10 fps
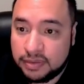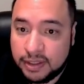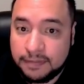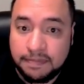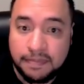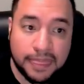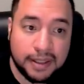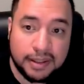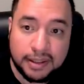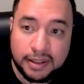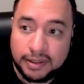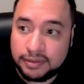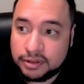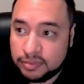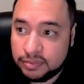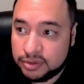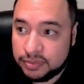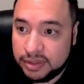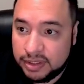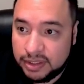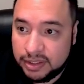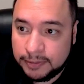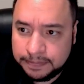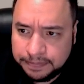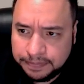right? So once we're in here,